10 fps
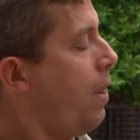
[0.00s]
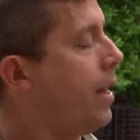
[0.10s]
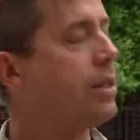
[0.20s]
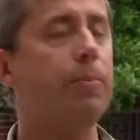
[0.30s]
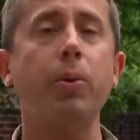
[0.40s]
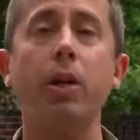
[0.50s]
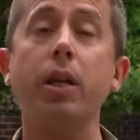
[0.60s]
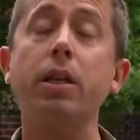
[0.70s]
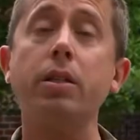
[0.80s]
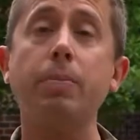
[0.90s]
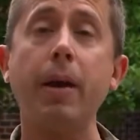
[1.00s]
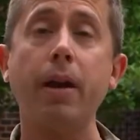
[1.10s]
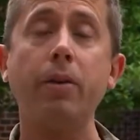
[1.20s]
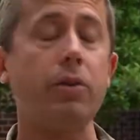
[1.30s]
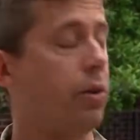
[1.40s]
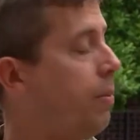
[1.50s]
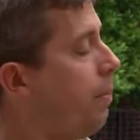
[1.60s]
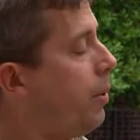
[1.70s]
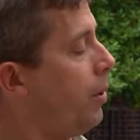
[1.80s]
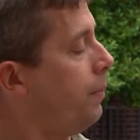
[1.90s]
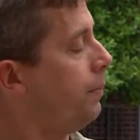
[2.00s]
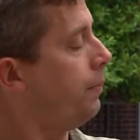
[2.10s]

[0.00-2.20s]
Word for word: That's a pretty easy pattern to remember.